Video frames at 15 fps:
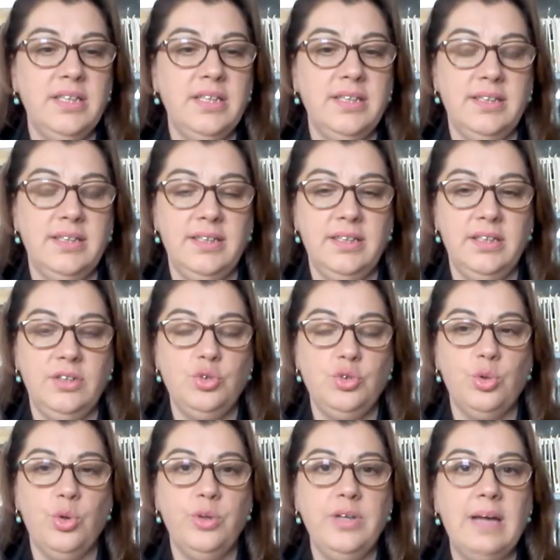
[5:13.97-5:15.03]
Yes,
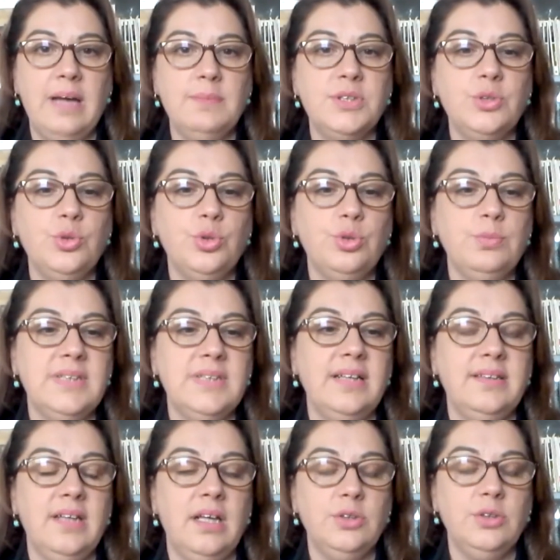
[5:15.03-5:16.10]

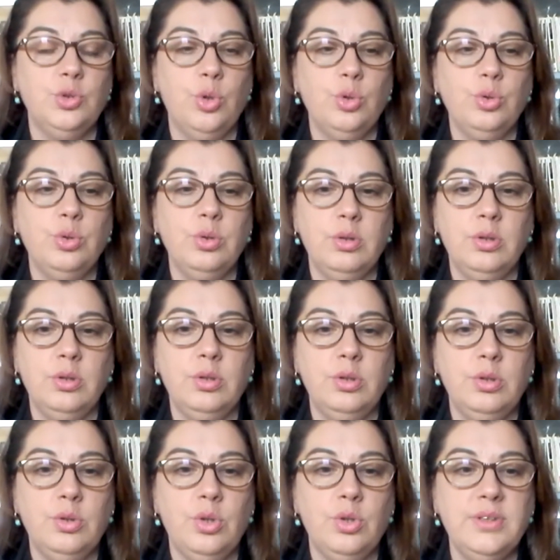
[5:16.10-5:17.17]
I value
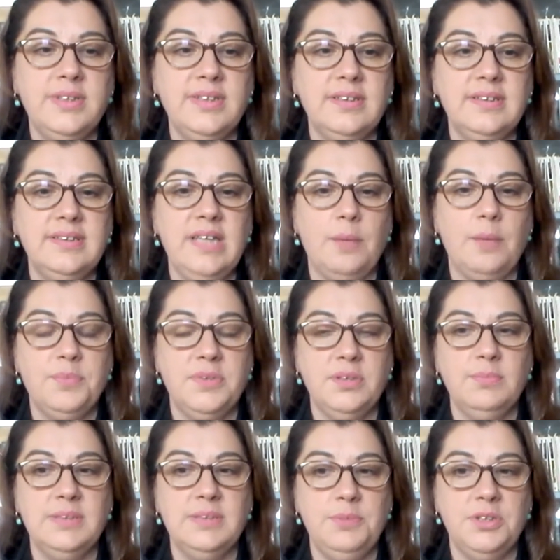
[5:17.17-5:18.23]
such
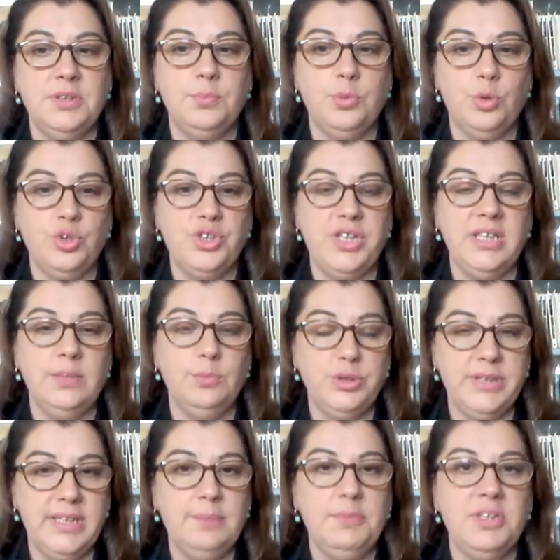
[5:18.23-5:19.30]
activities
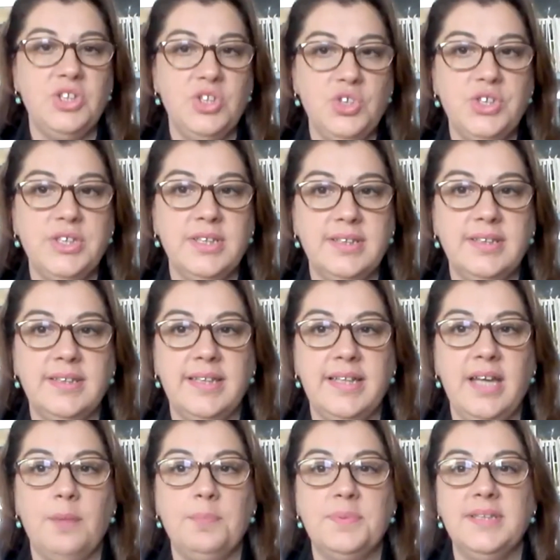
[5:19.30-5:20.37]
very much myself.
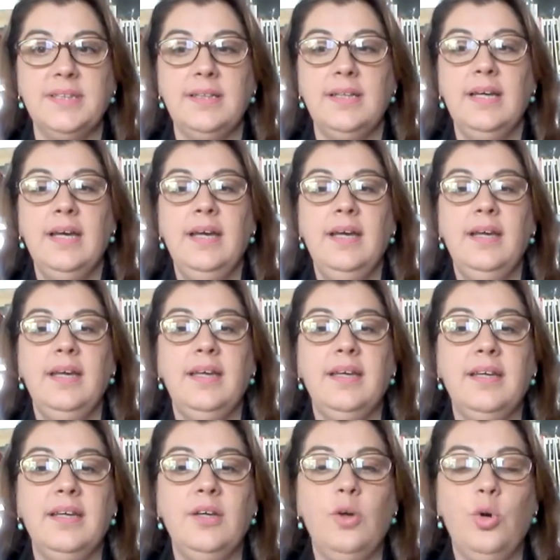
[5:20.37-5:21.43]
We had already
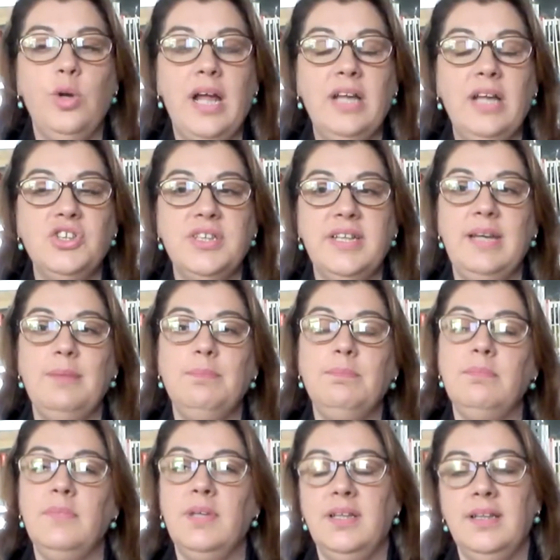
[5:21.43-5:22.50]
been conducting it
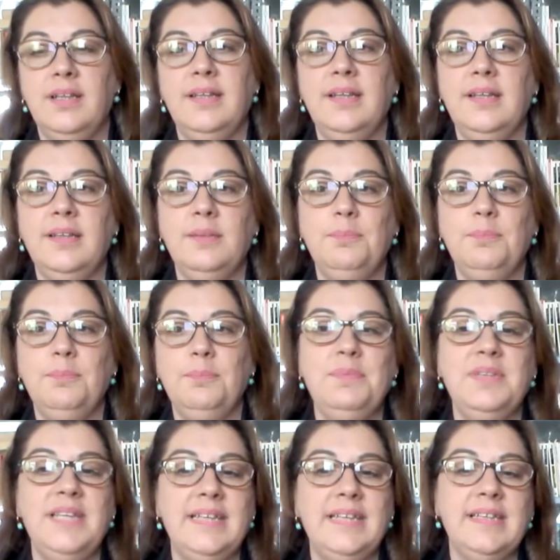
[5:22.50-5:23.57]
for the last
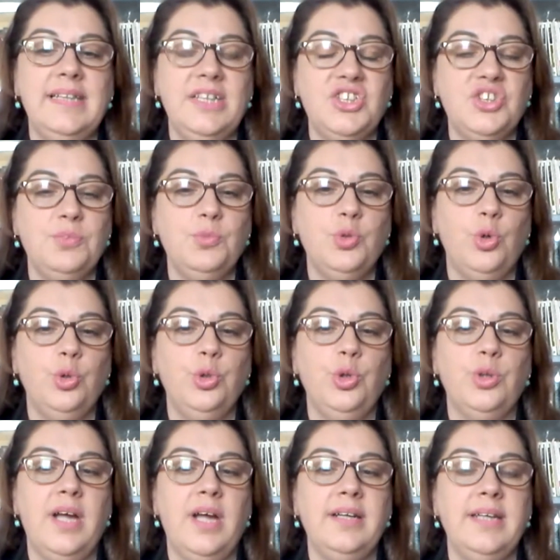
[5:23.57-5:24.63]
4 years, and we
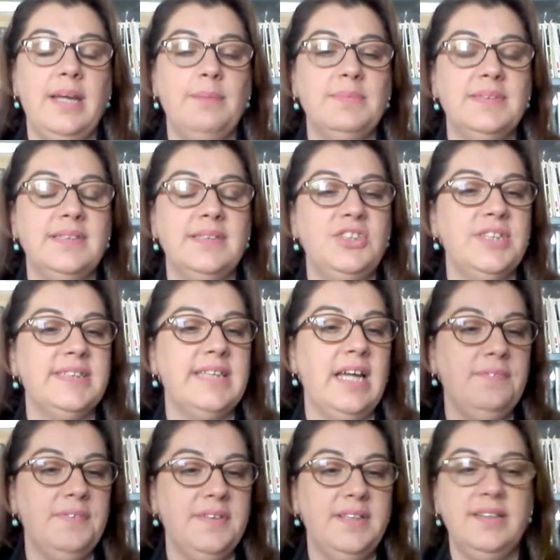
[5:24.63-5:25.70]
held the 5th one
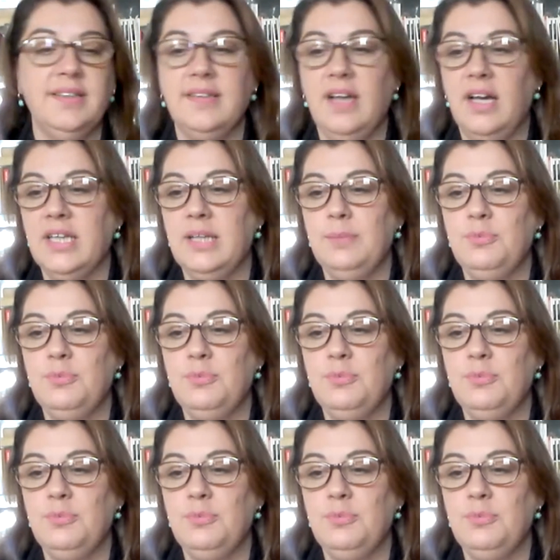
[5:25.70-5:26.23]
this year.